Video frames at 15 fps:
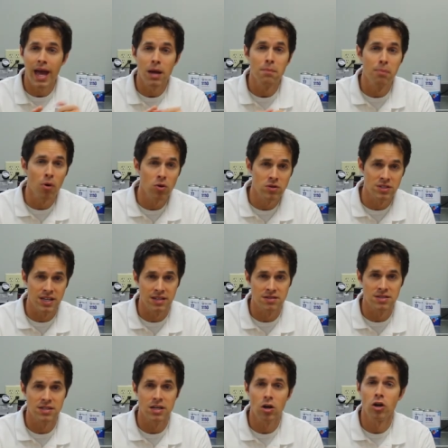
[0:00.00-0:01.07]
and bulk
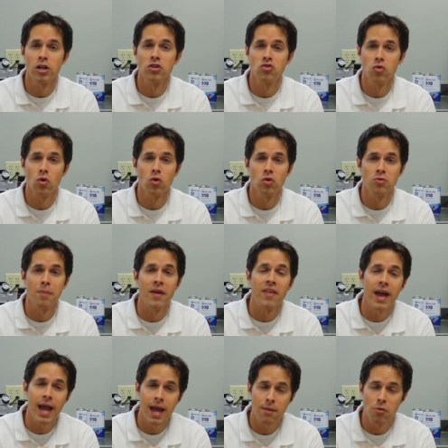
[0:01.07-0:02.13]
density are controlled by
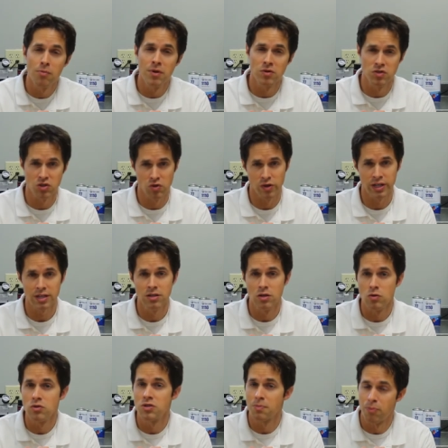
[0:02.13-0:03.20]
the hammer mill screen
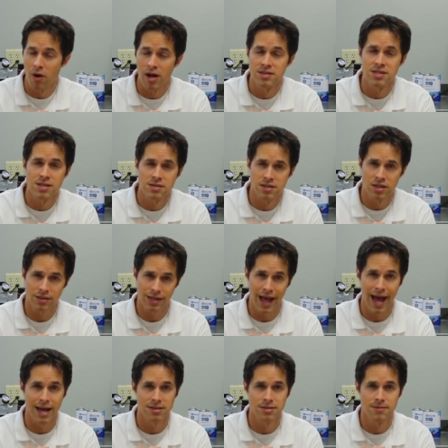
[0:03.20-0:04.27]
used to process the
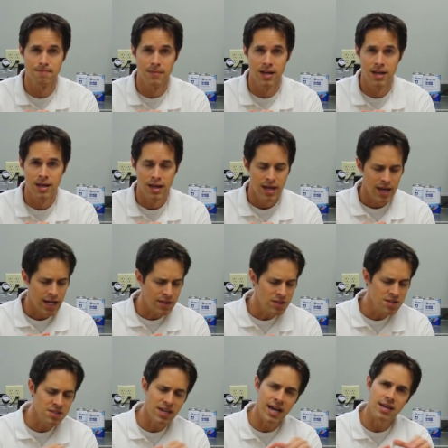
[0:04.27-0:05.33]
glass.
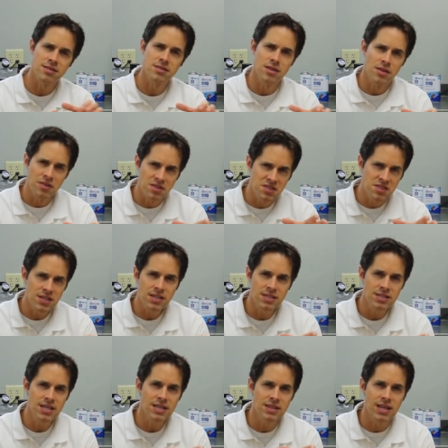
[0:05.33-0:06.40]
In this case, the
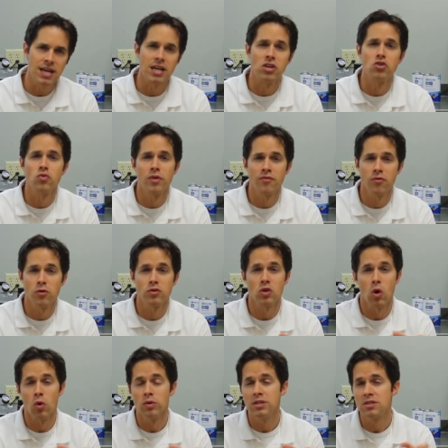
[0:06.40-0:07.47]
16th inch
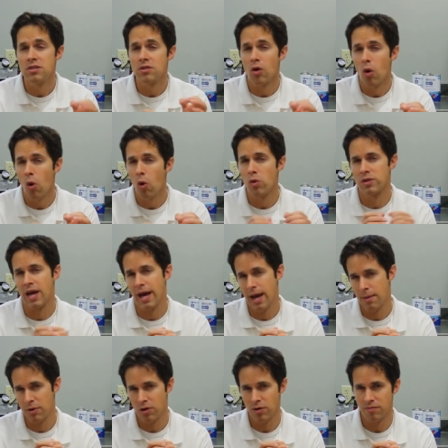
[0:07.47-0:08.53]
refers only to the hole
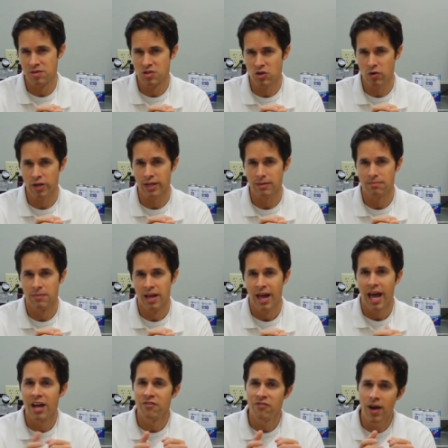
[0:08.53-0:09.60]
diameter of the screen,
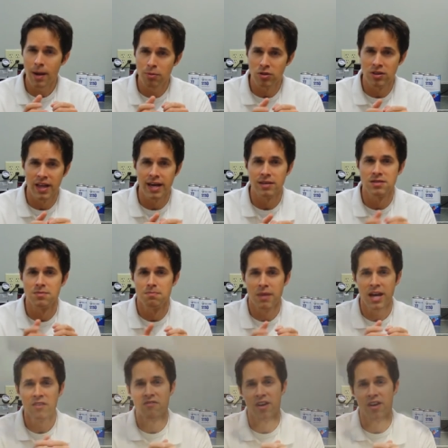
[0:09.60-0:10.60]
and fiber lengths may